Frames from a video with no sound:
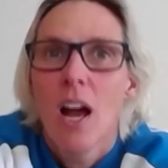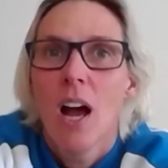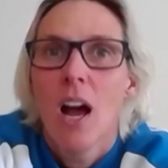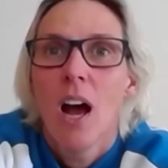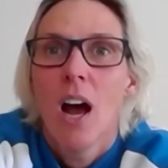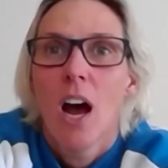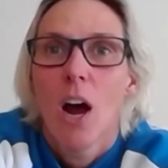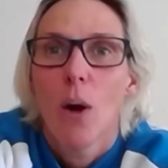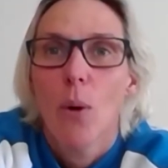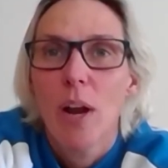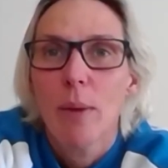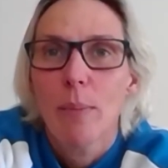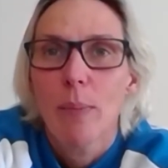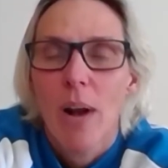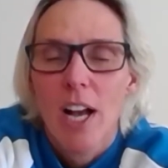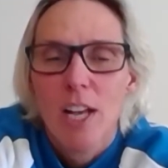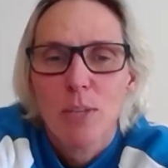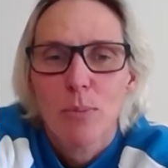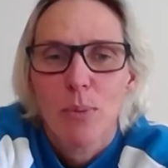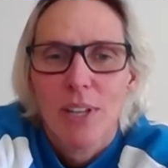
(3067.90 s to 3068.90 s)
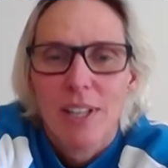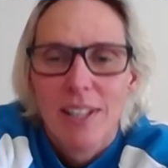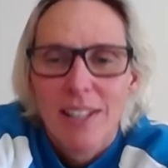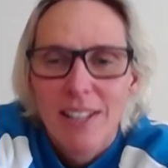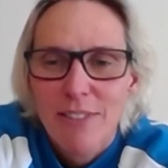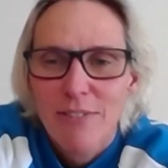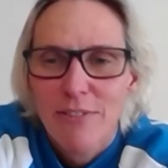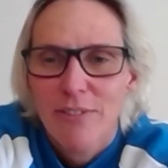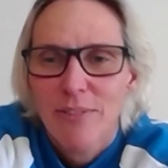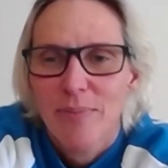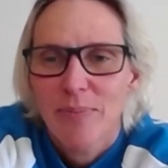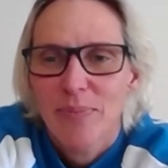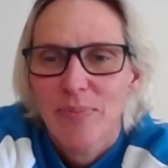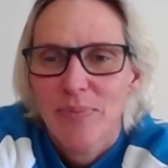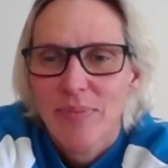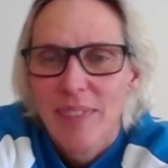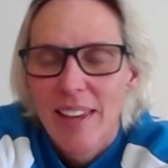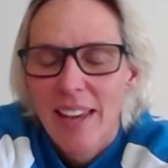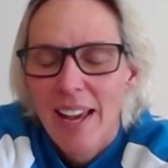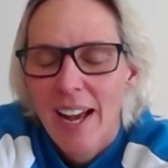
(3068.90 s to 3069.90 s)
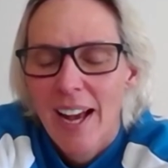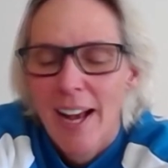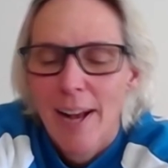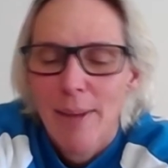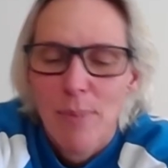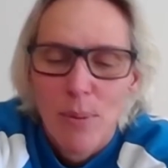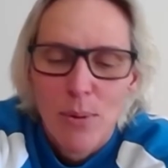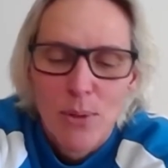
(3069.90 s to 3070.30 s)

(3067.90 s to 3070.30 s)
I rang my husband, Cliff. I